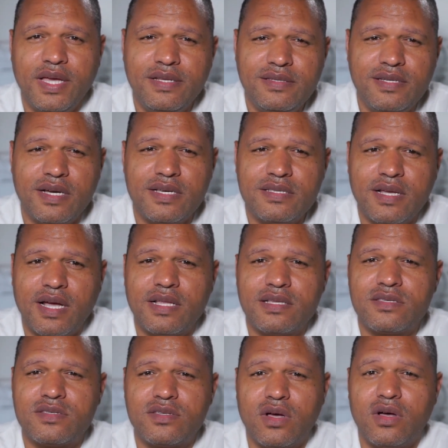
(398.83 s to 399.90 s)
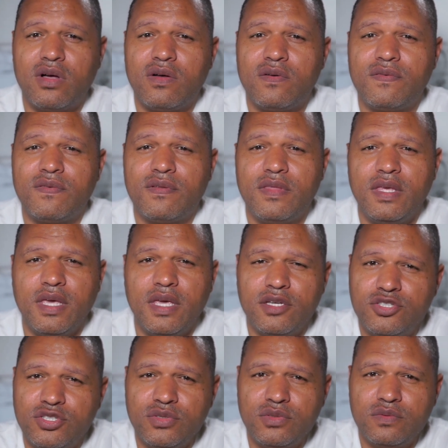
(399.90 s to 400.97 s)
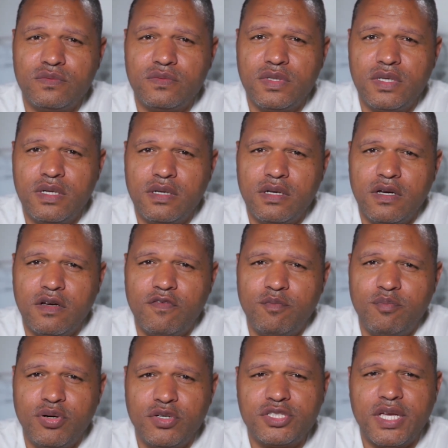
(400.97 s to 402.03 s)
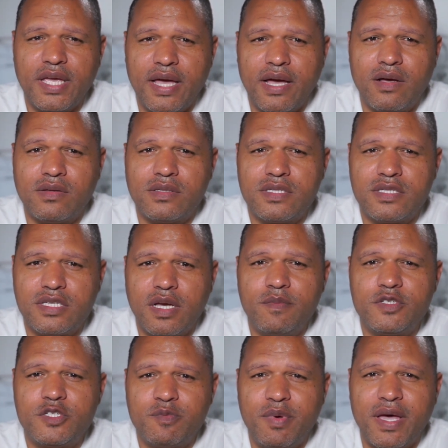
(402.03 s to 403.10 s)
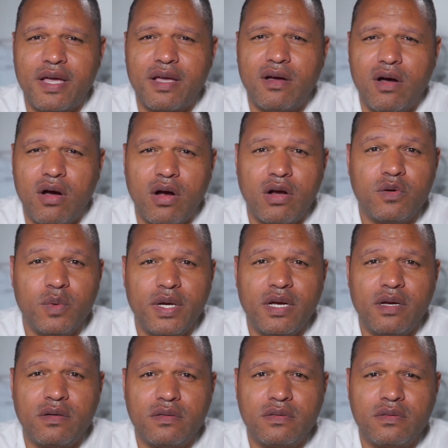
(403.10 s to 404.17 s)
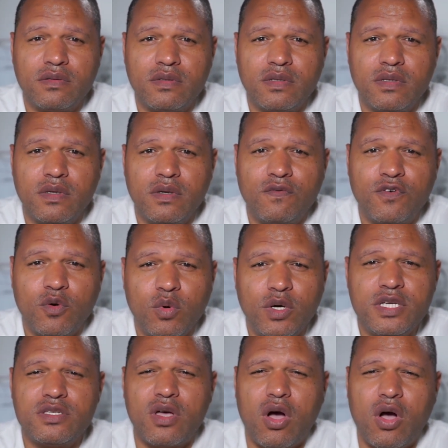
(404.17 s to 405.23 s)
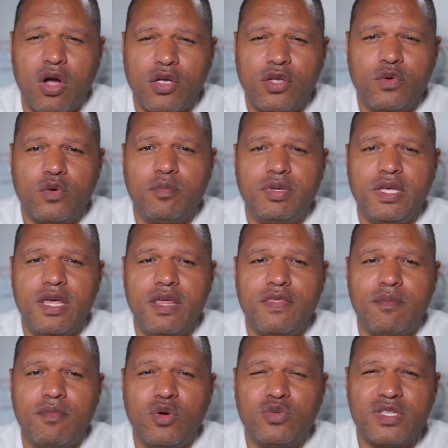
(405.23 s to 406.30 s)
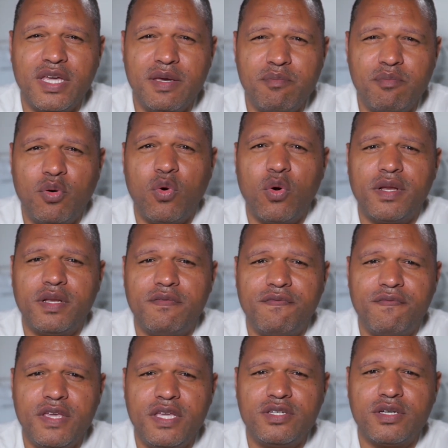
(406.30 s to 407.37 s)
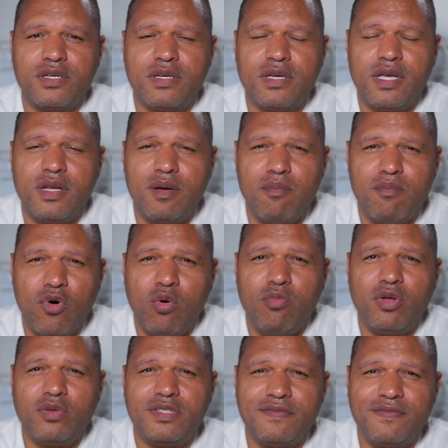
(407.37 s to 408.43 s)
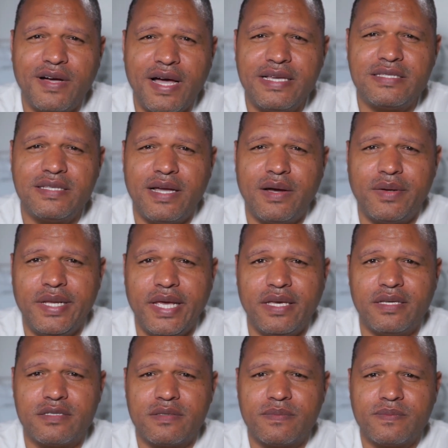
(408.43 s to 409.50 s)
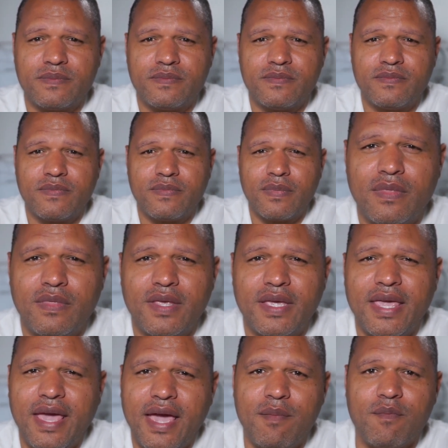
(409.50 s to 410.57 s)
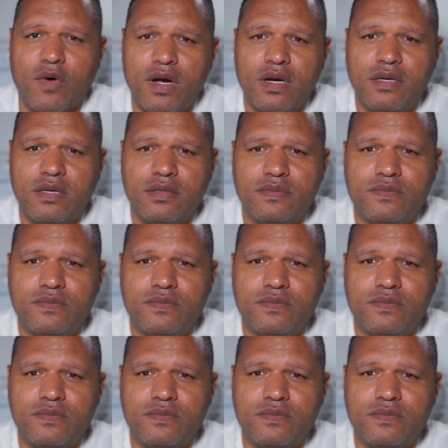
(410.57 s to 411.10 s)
it does not solve the issue of pushing out sub-spec hardware for what is arguably the most important feature in a mobile device nowadays, the camera.